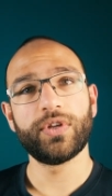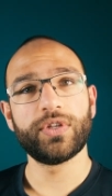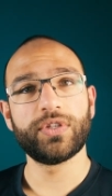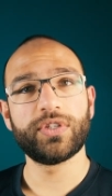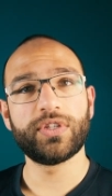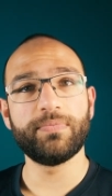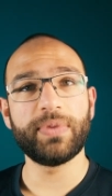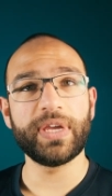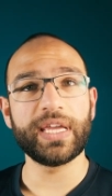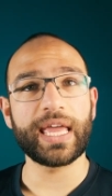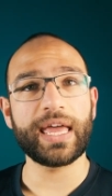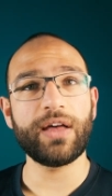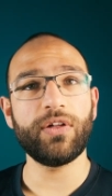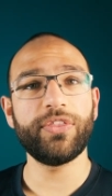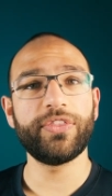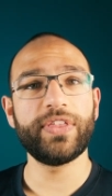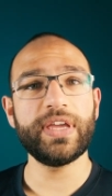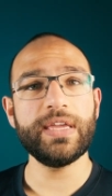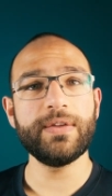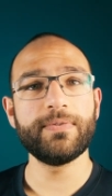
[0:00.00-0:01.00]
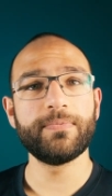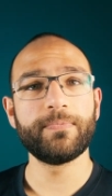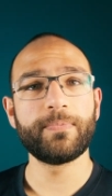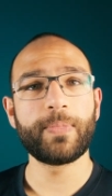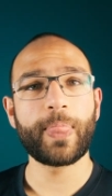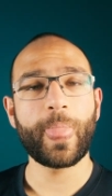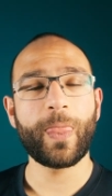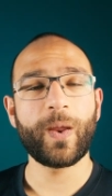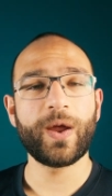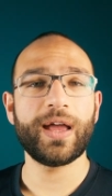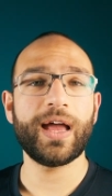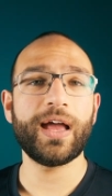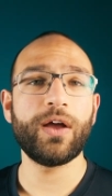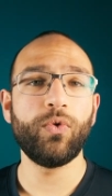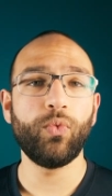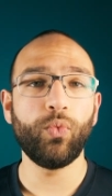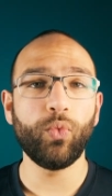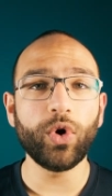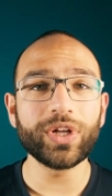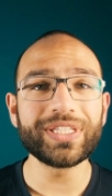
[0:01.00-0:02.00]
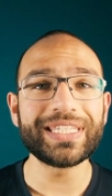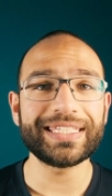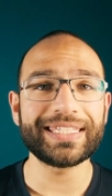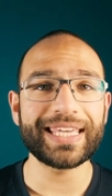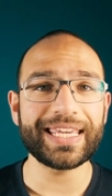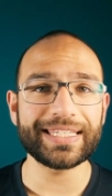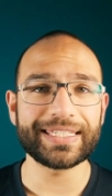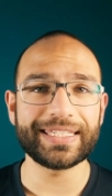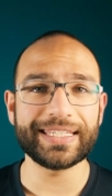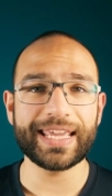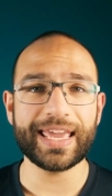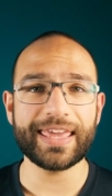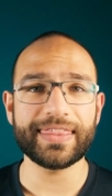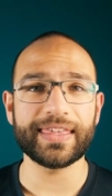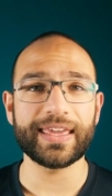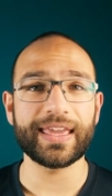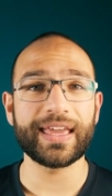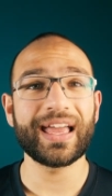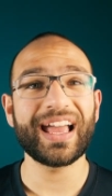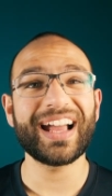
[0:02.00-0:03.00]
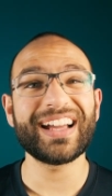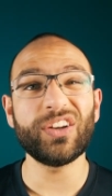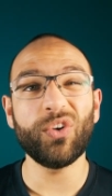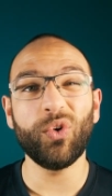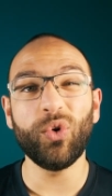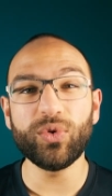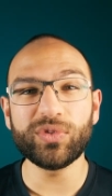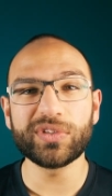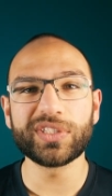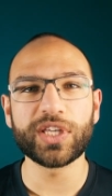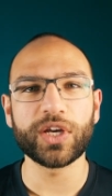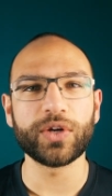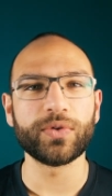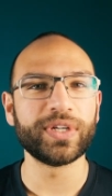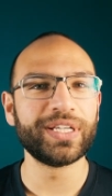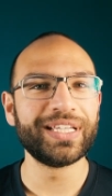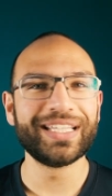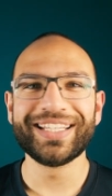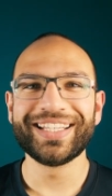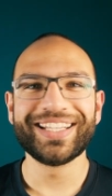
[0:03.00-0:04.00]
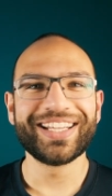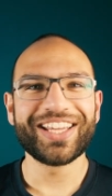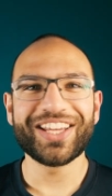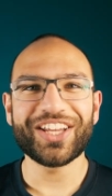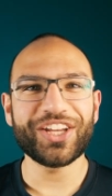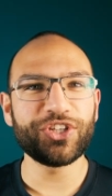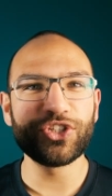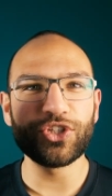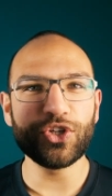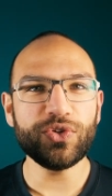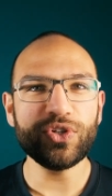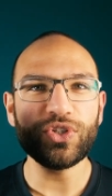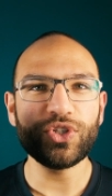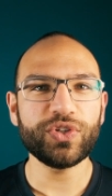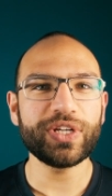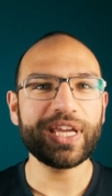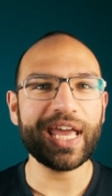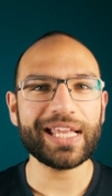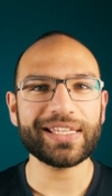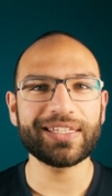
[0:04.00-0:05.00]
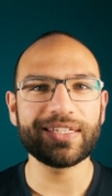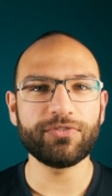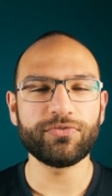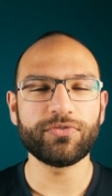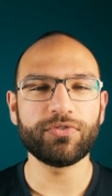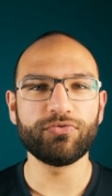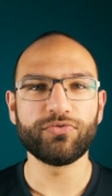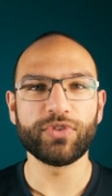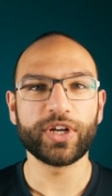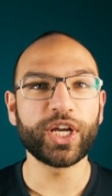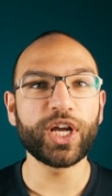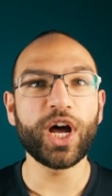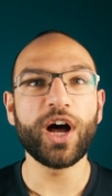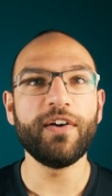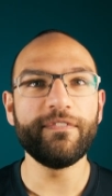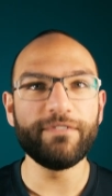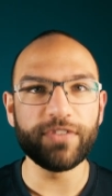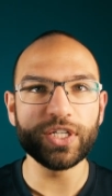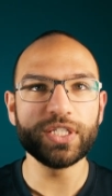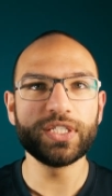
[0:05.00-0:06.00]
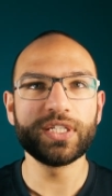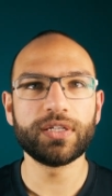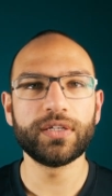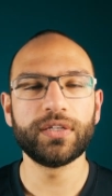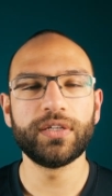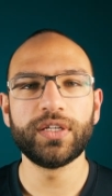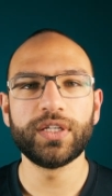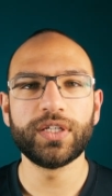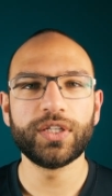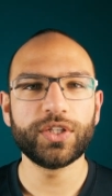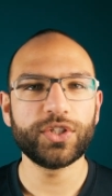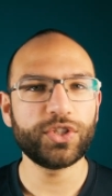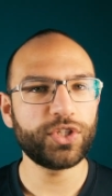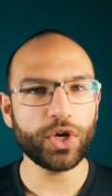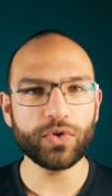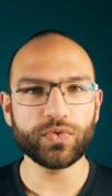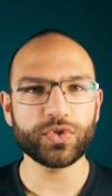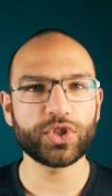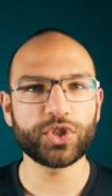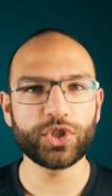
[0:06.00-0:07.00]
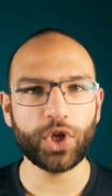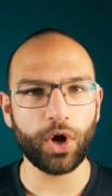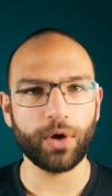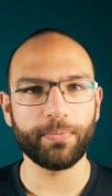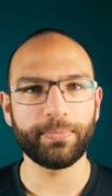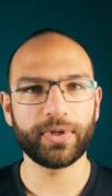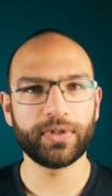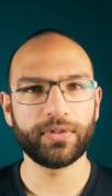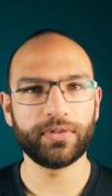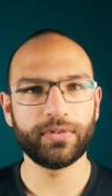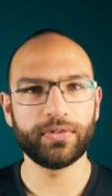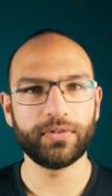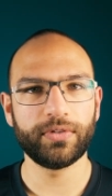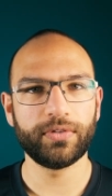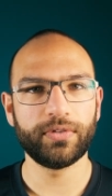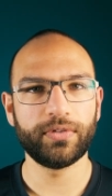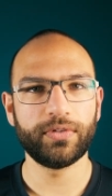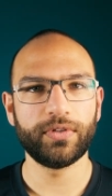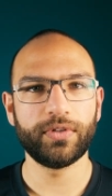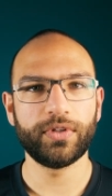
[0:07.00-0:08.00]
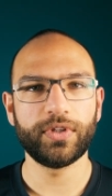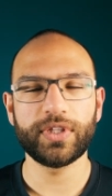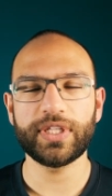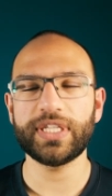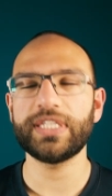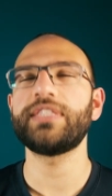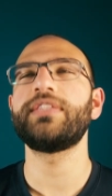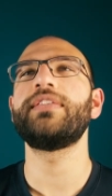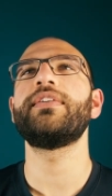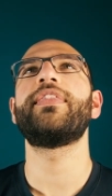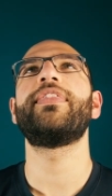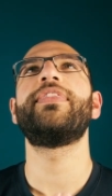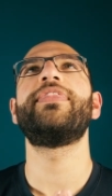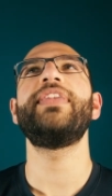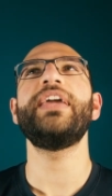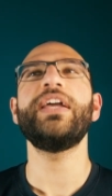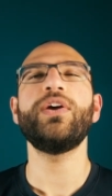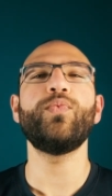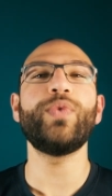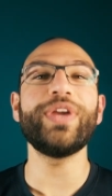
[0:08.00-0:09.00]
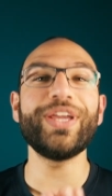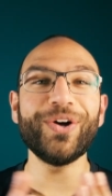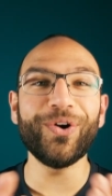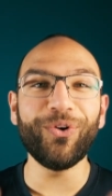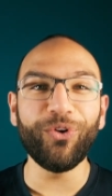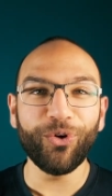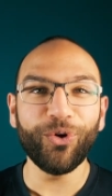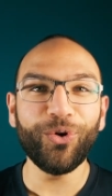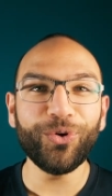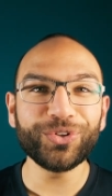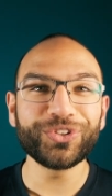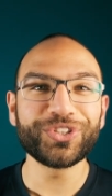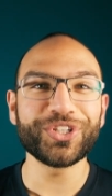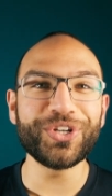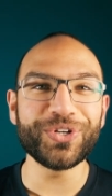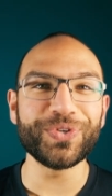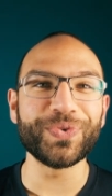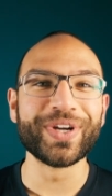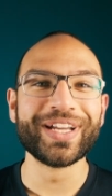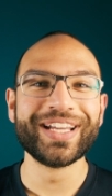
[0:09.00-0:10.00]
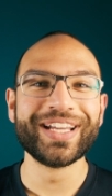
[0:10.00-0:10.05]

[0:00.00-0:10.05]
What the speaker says: to being healthy, what it takes to get there, and also, as soon as you get to recovered, don't stop. That's the thing we all do.